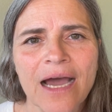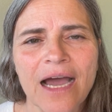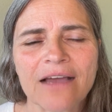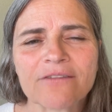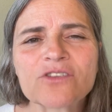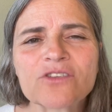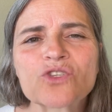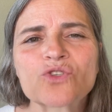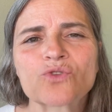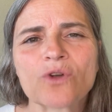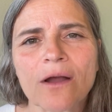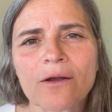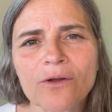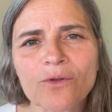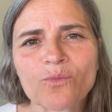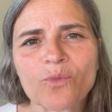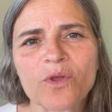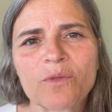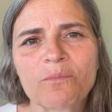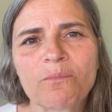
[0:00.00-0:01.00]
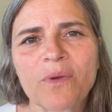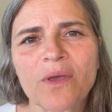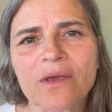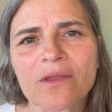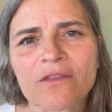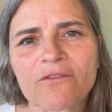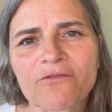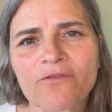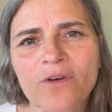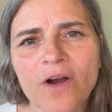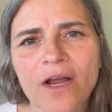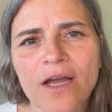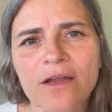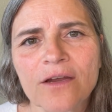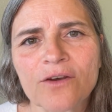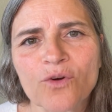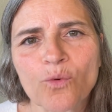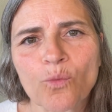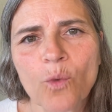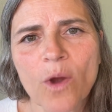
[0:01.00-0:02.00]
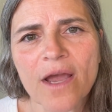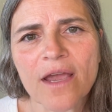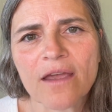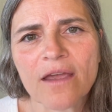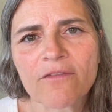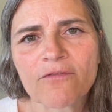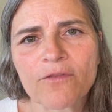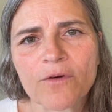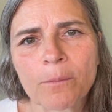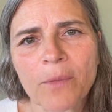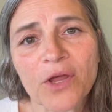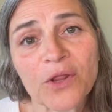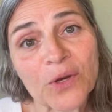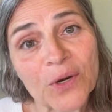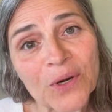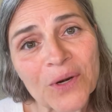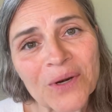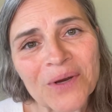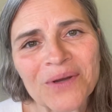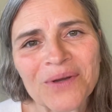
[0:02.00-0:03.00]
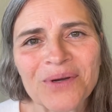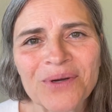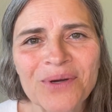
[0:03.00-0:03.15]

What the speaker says: I've struggled with being the friend or wife or mother